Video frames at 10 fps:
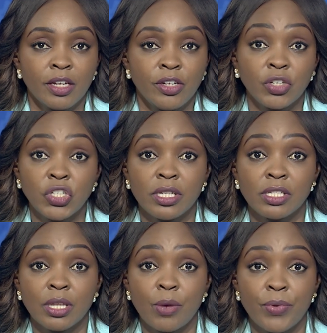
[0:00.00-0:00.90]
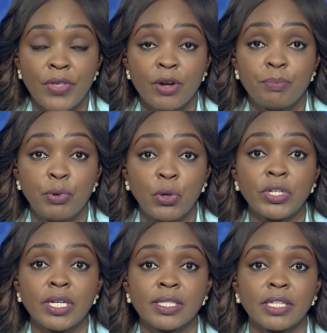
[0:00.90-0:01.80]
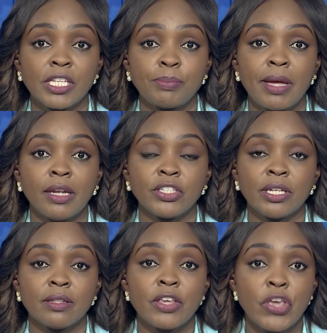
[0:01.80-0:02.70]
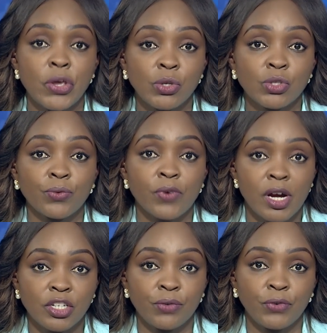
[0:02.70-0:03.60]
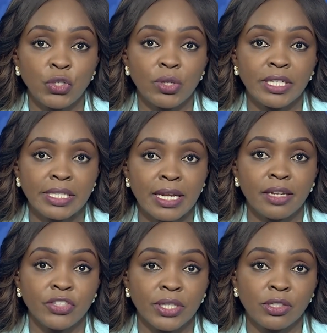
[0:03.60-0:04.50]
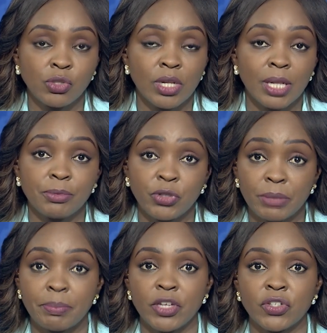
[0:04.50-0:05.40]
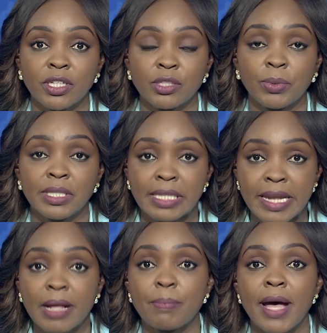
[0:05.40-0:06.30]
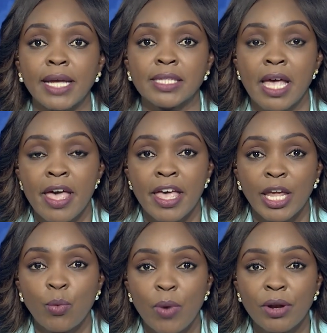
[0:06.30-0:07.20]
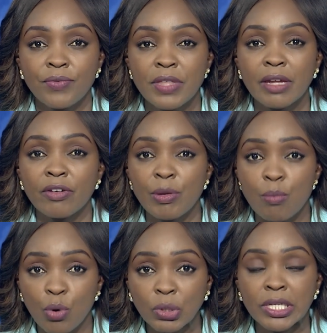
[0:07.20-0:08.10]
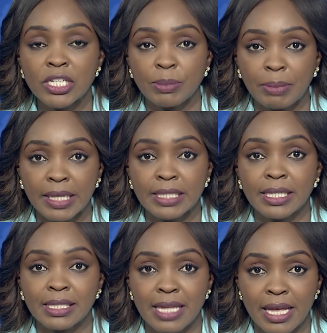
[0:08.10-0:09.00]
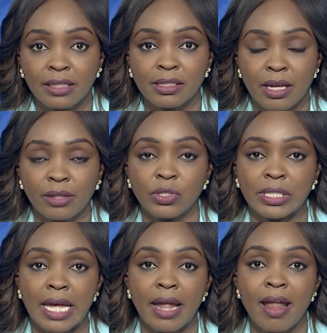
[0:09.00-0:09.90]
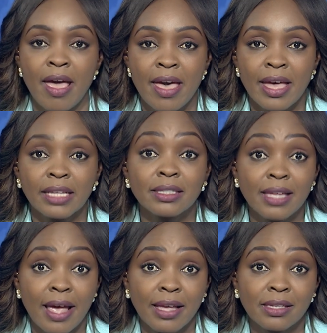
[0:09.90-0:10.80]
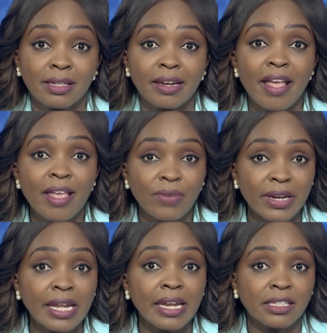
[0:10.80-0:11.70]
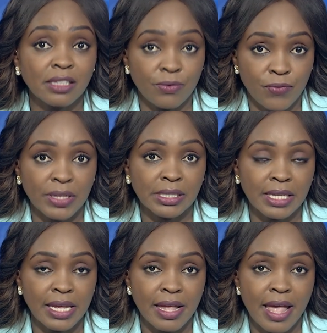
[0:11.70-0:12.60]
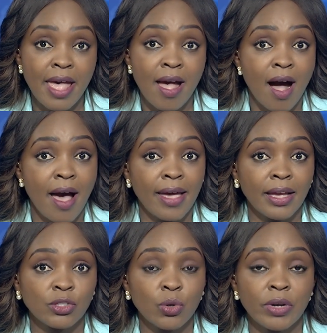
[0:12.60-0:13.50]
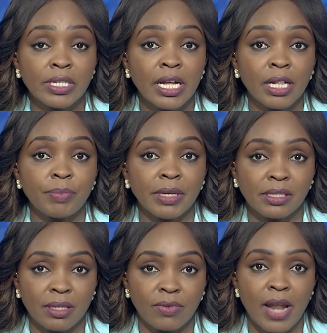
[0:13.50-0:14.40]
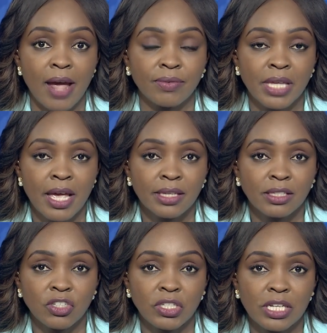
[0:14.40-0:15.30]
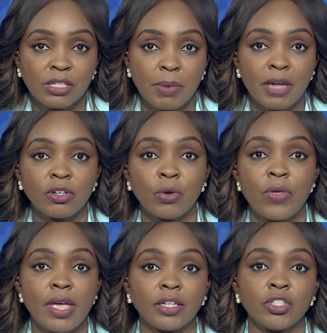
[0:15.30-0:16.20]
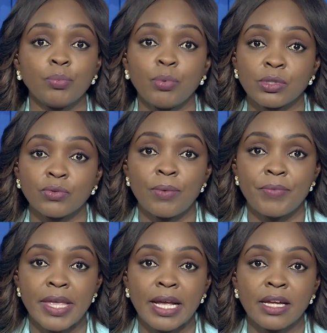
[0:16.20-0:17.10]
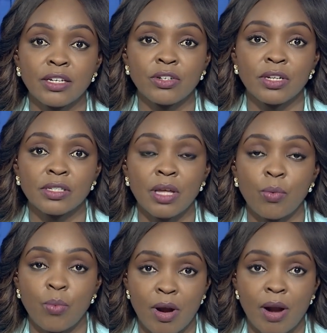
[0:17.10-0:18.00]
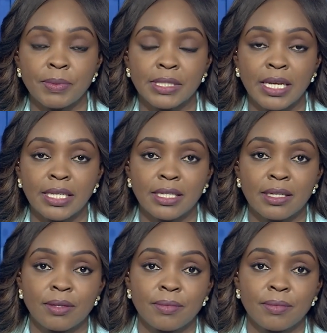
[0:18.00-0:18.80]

Doctors Without Borders is piloting the use of artificial intelligence to help treat patients with snake bites in one of the remotest places in South Sudan. It says that even in its infancy, AI is already helping save lives. CGTN's Patrick Oyet reports from the country's Warrap state.